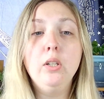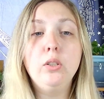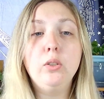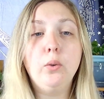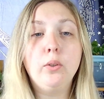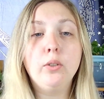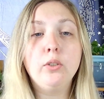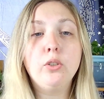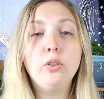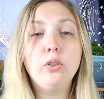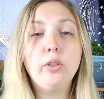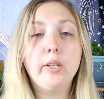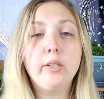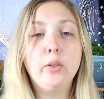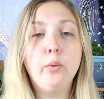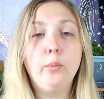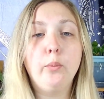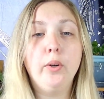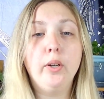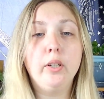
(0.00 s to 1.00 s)
2
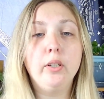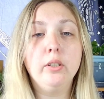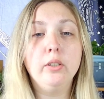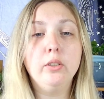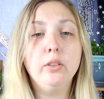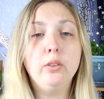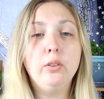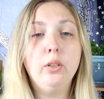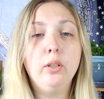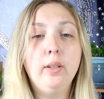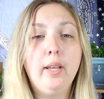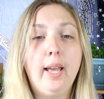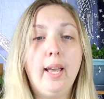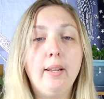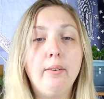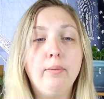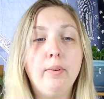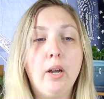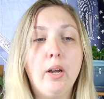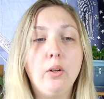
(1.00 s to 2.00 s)
construction workers
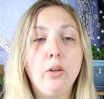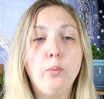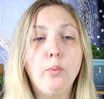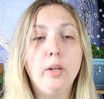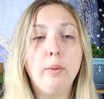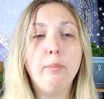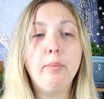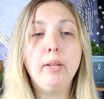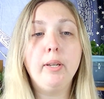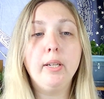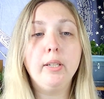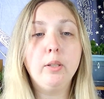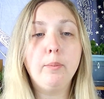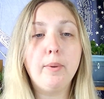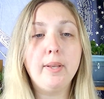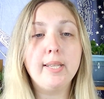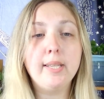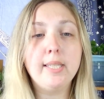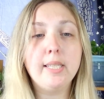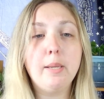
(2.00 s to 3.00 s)
had found what appeared
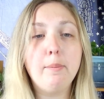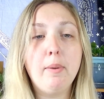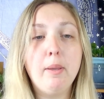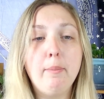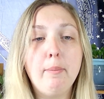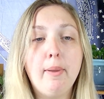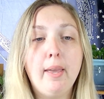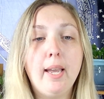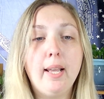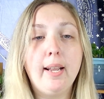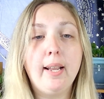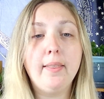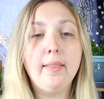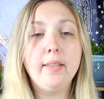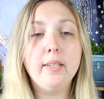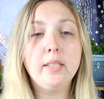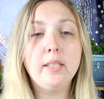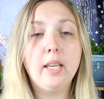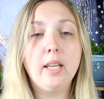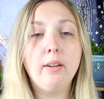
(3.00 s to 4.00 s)
to be a sleeping man at
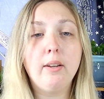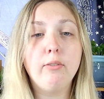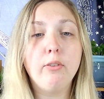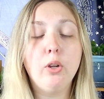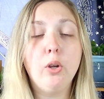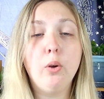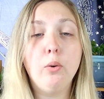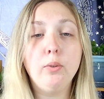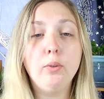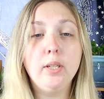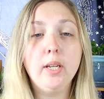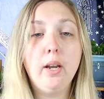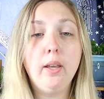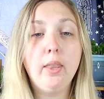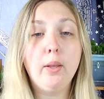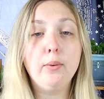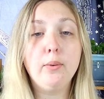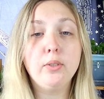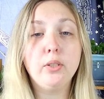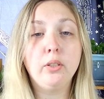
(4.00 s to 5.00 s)
the site of their
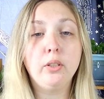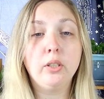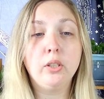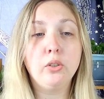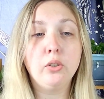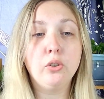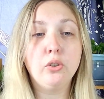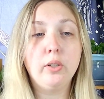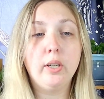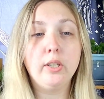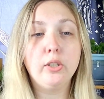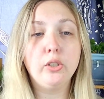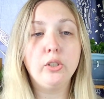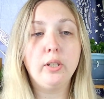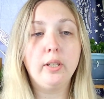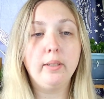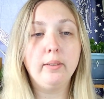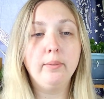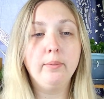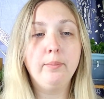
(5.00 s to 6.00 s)
hotel that was under
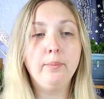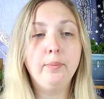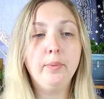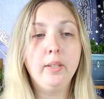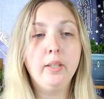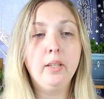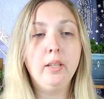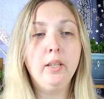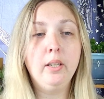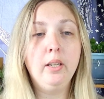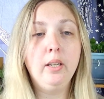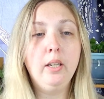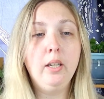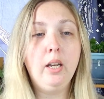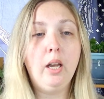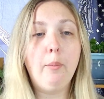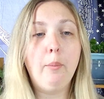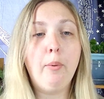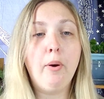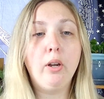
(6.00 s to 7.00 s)
construction.
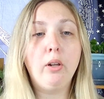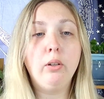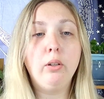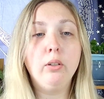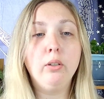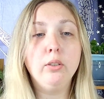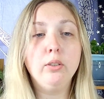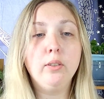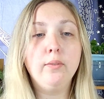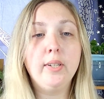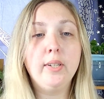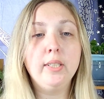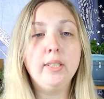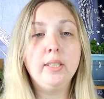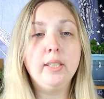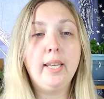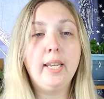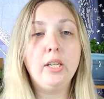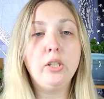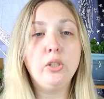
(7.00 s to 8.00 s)
Upon closer
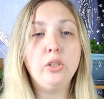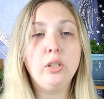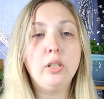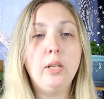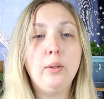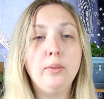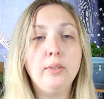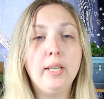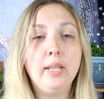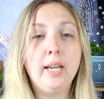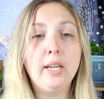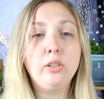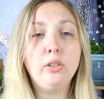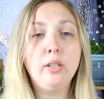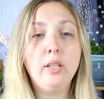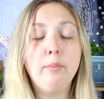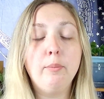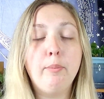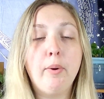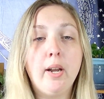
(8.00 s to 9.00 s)
investigation, it was
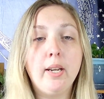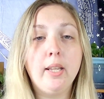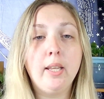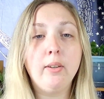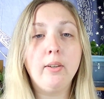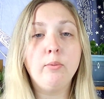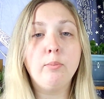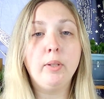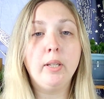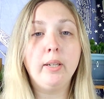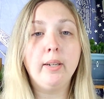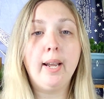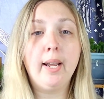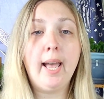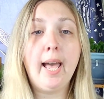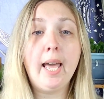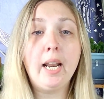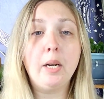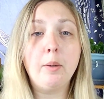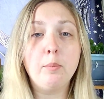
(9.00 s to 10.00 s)
actually the body of Blair
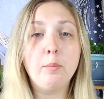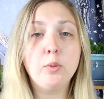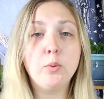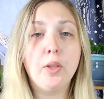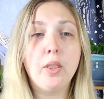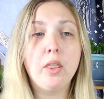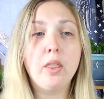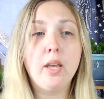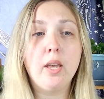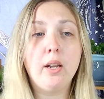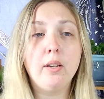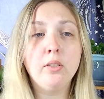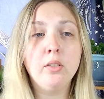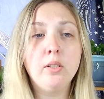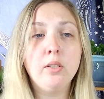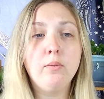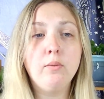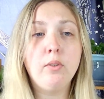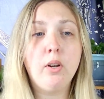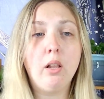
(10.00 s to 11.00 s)
Adams, with
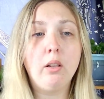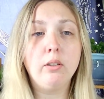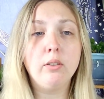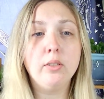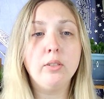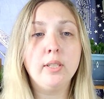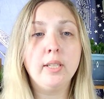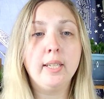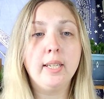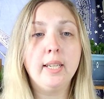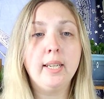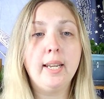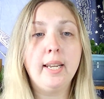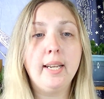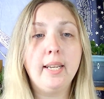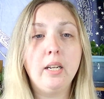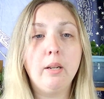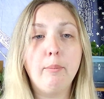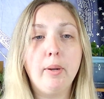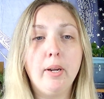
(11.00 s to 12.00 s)
thousands of dollars in
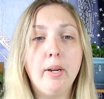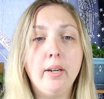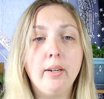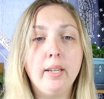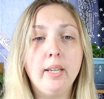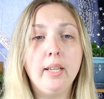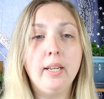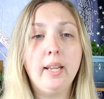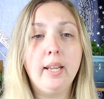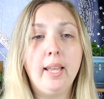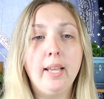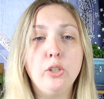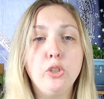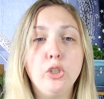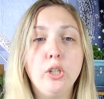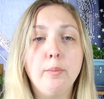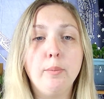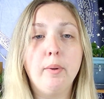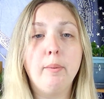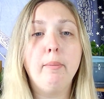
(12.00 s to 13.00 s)
Canadian, American,
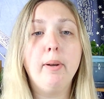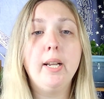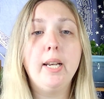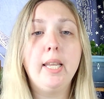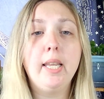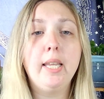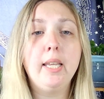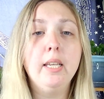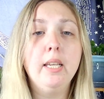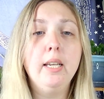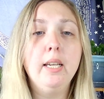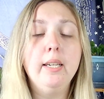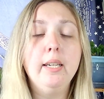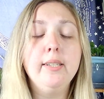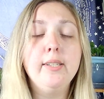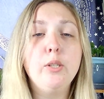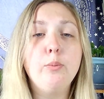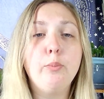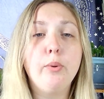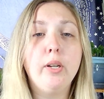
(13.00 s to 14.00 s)
and German money
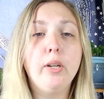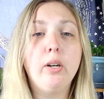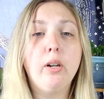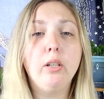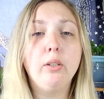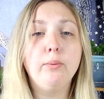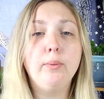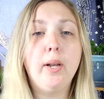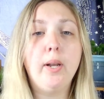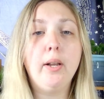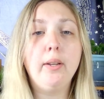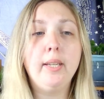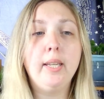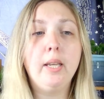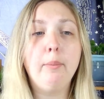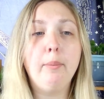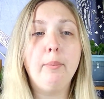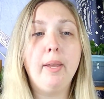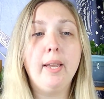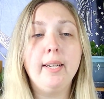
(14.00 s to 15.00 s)
spread all around
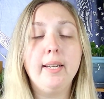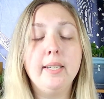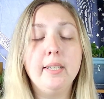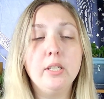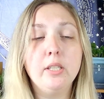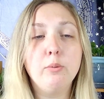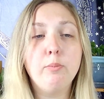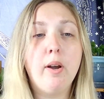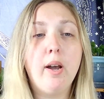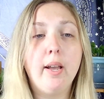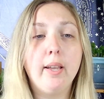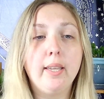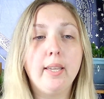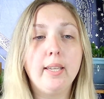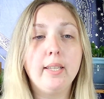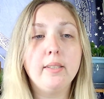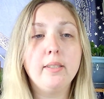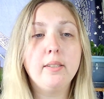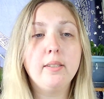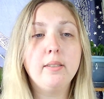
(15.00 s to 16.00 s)
him and in his
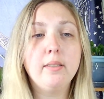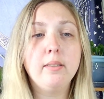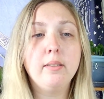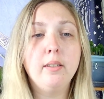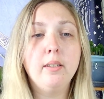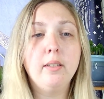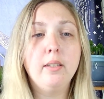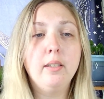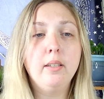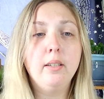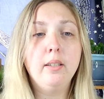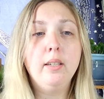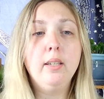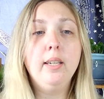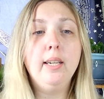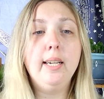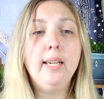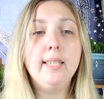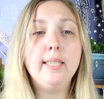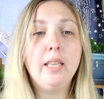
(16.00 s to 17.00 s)
pockets.
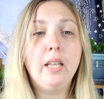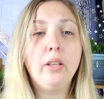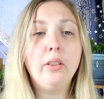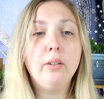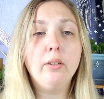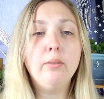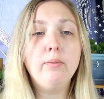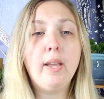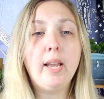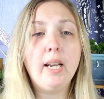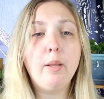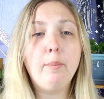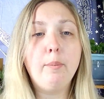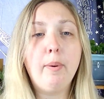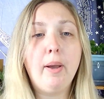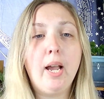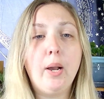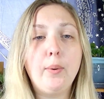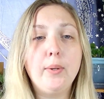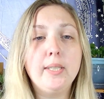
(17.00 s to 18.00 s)
His leather fanny
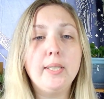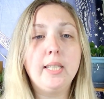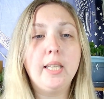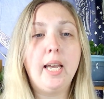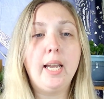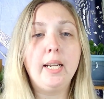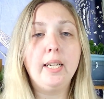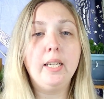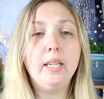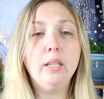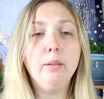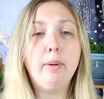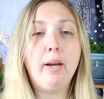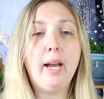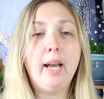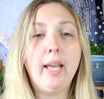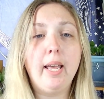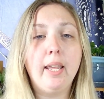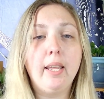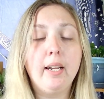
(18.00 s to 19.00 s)
pack was lying
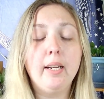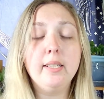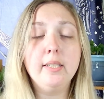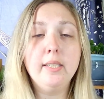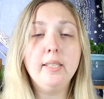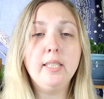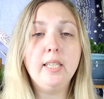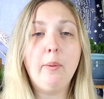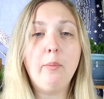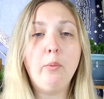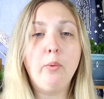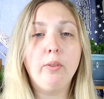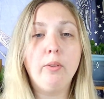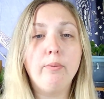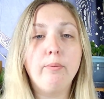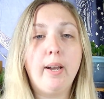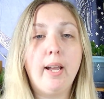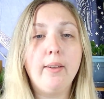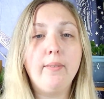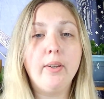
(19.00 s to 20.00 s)
nearby, unzipped,
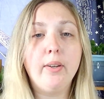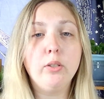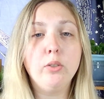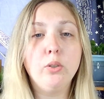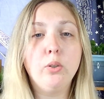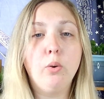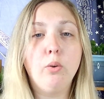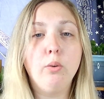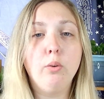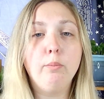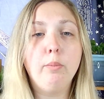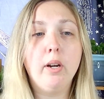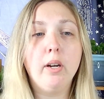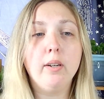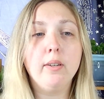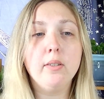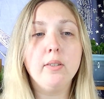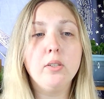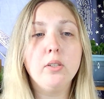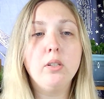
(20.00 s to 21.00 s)
with 5-ounce gold
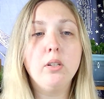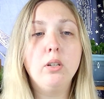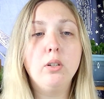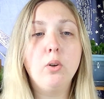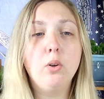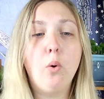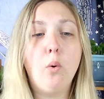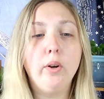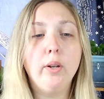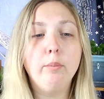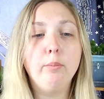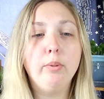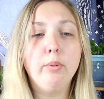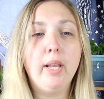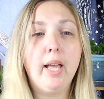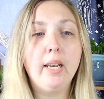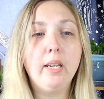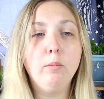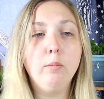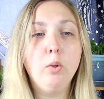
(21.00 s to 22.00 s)
bars, gold and
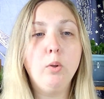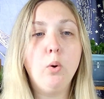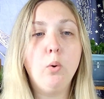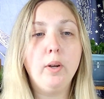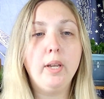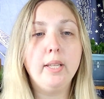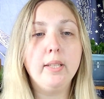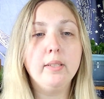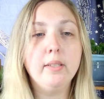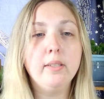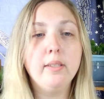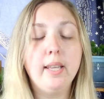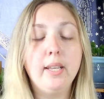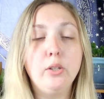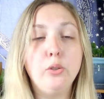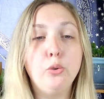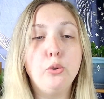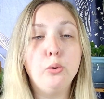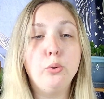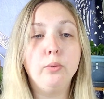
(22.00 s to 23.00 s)
platinum coins,
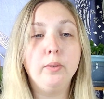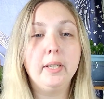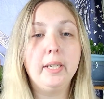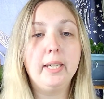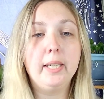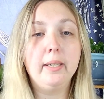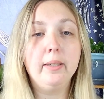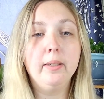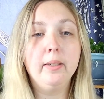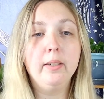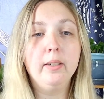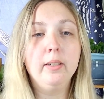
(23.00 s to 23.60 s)
and jewelry.